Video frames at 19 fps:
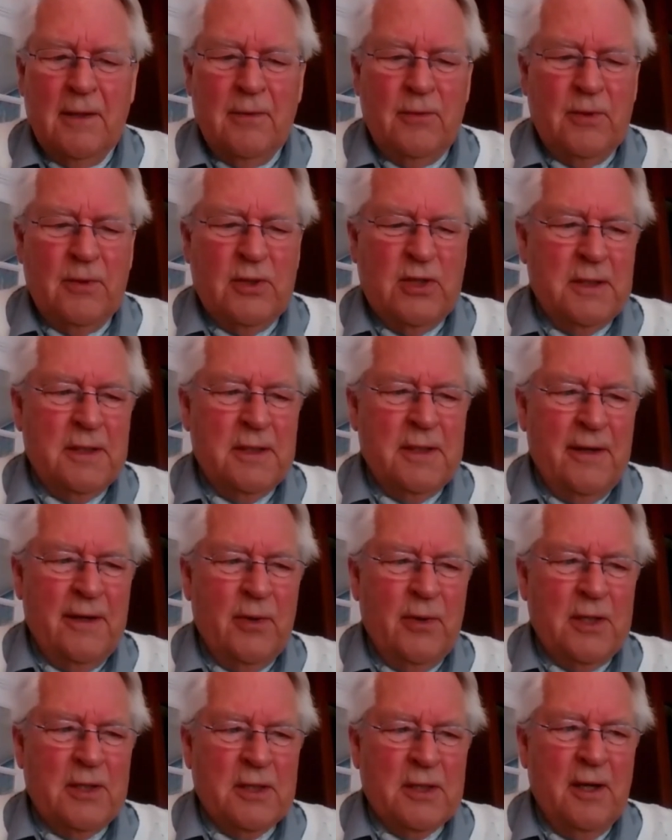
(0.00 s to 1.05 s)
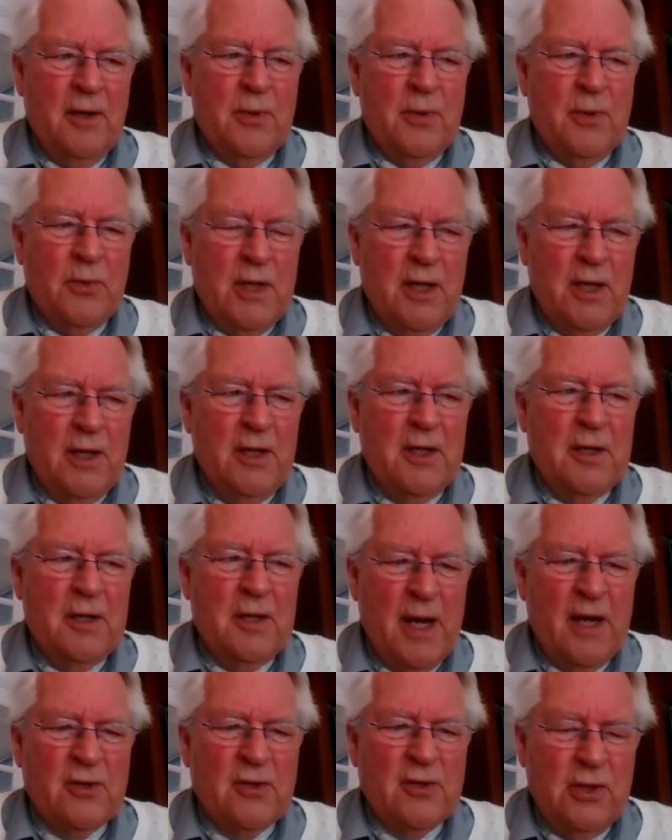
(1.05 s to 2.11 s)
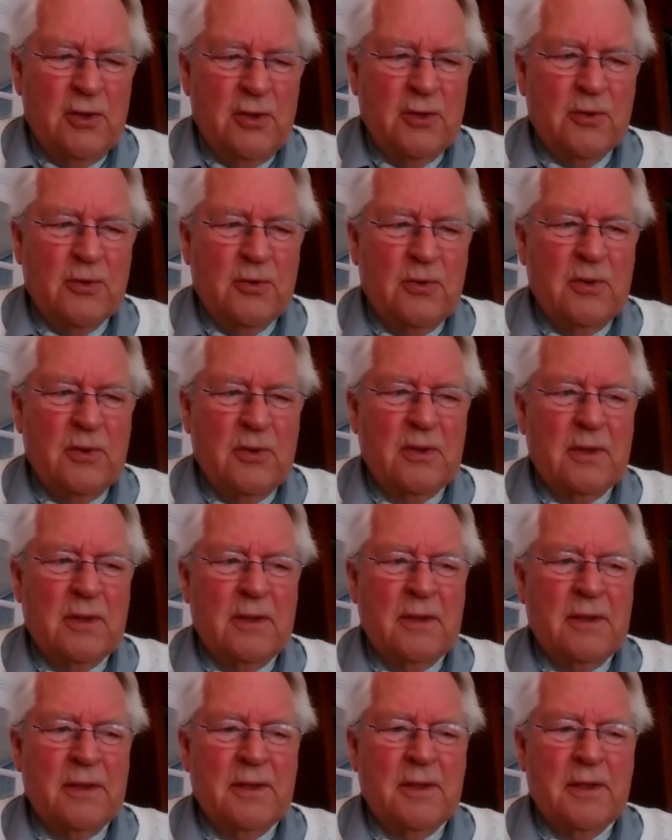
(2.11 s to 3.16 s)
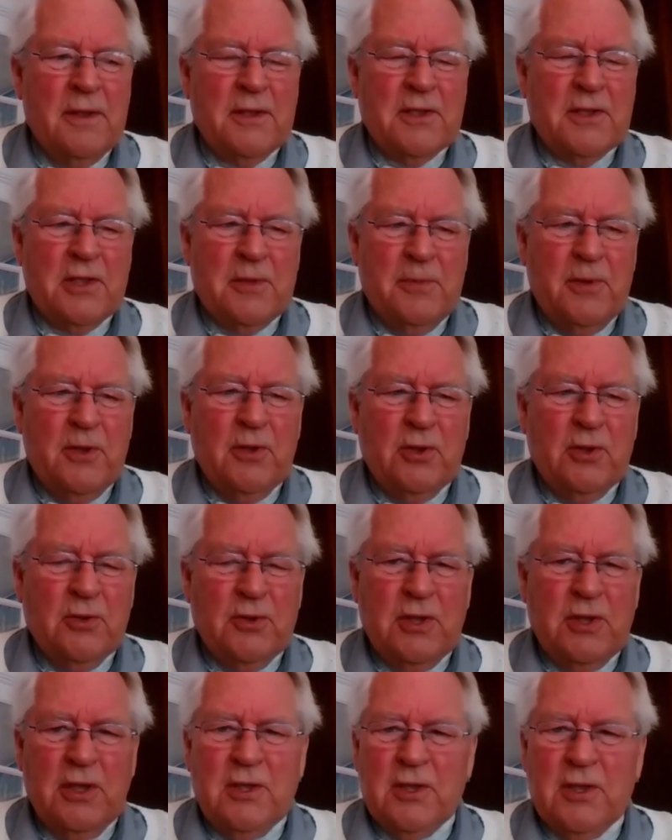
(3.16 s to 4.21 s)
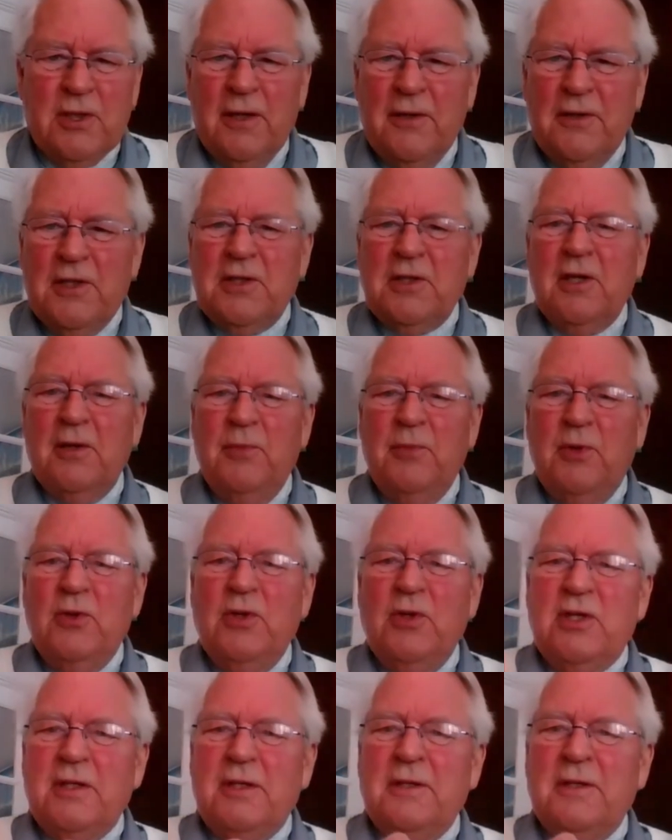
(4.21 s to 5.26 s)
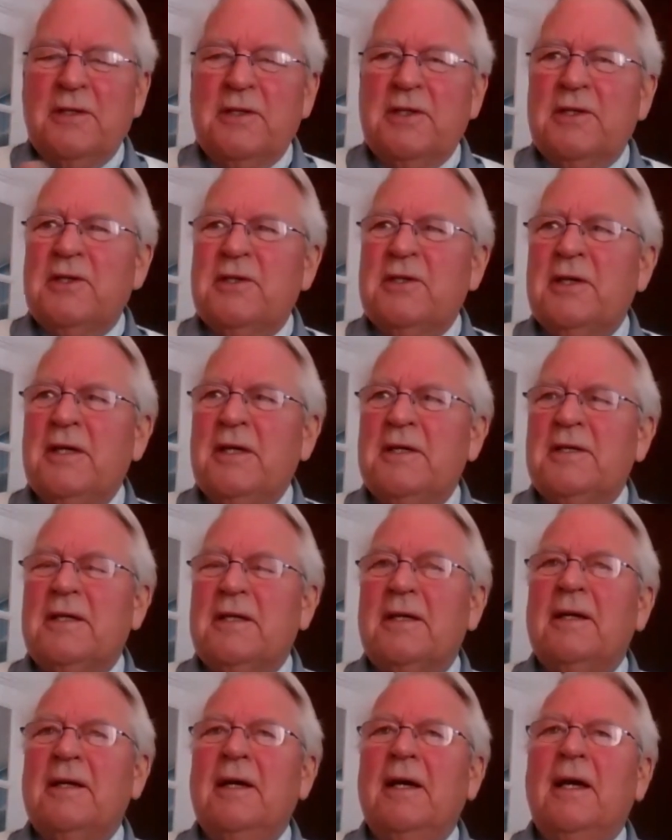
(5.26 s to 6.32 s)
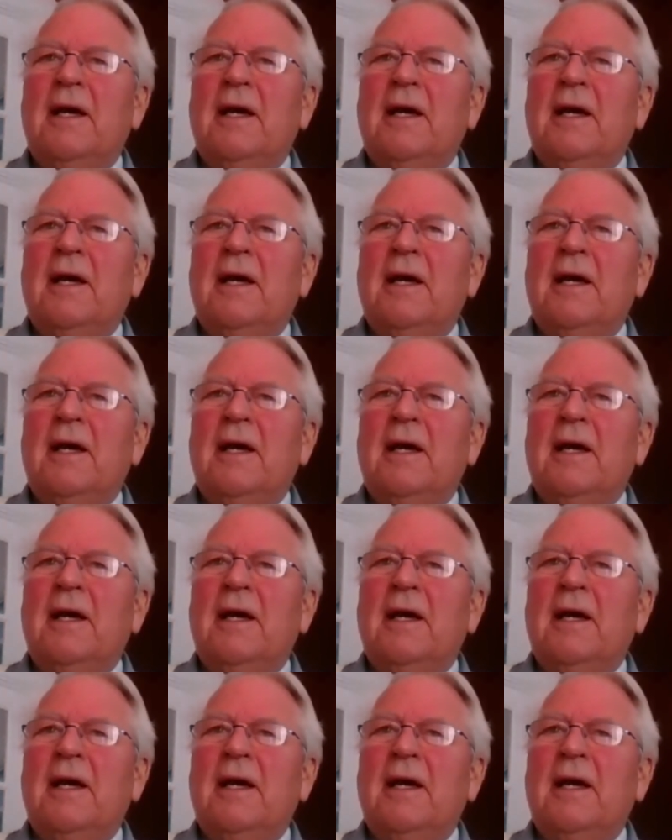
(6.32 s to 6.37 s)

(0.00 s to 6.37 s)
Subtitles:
We didn't know where to go, but we heard about you as a spiritual teacher and this community that's just starting.